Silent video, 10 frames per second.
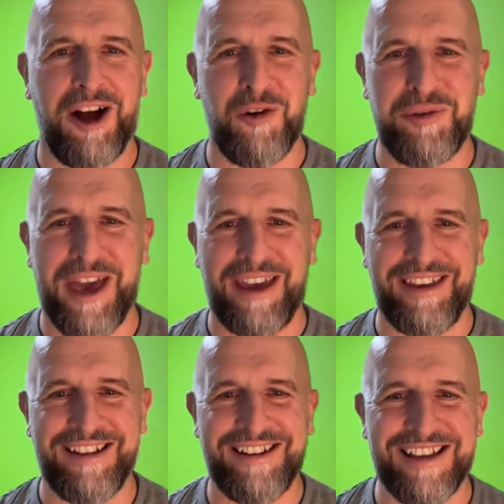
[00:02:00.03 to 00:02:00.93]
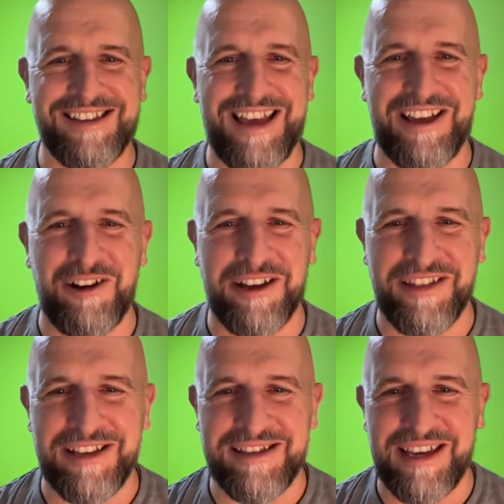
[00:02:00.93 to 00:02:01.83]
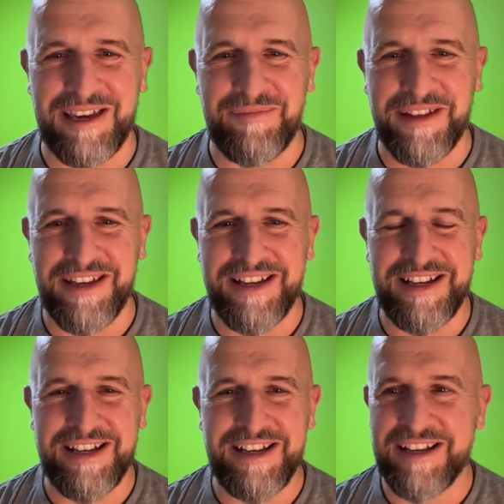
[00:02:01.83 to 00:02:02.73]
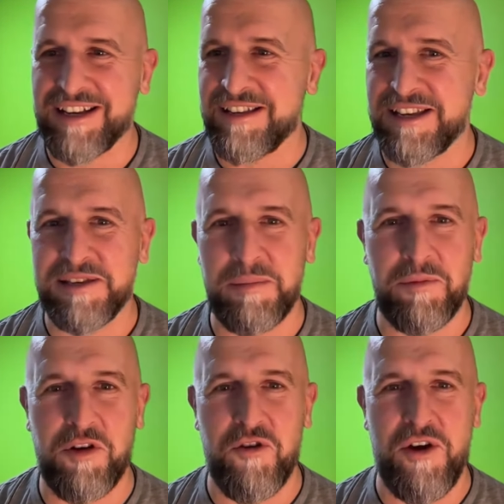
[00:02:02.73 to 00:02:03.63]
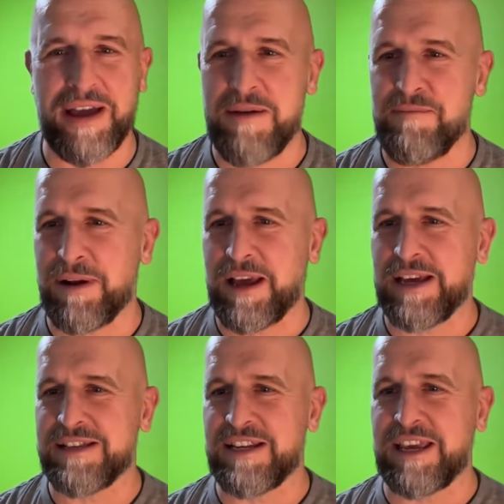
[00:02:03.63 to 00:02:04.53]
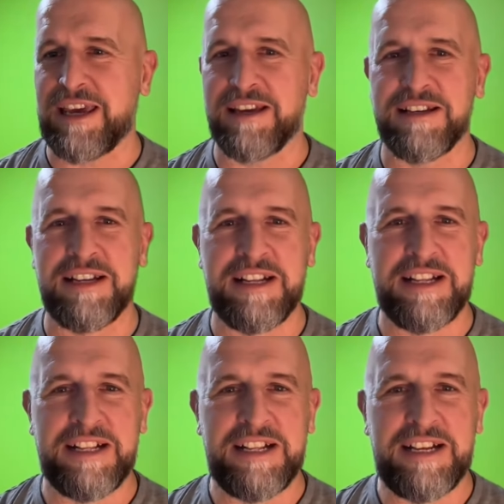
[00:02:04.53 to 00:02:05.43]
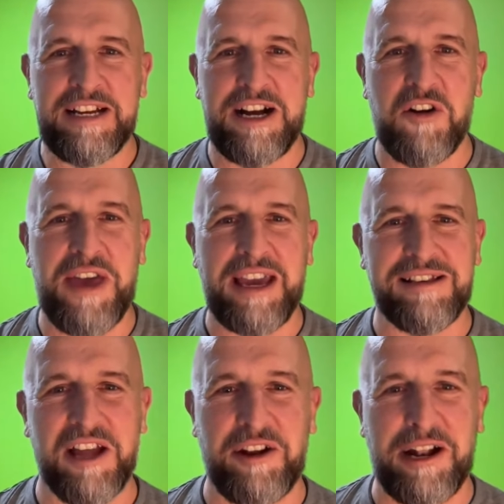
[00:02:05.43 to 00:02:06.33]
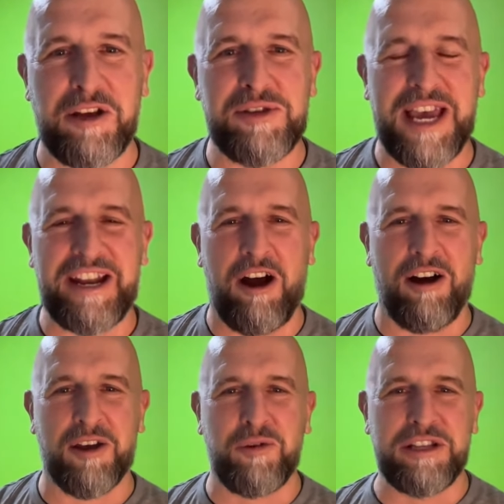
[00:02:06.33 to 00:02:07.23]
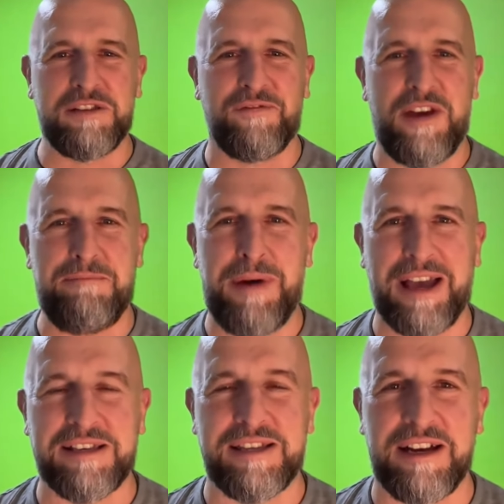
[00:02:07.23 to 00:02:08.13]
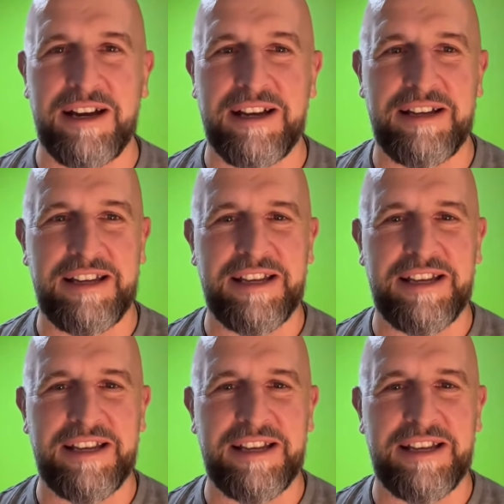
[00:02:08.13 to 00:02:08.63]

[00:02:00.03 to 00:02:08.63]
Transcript: Okay, let's take a look at this team. Is there some cracking players in here? Okay, starting at loose head, Harlequins, Finn Baxter.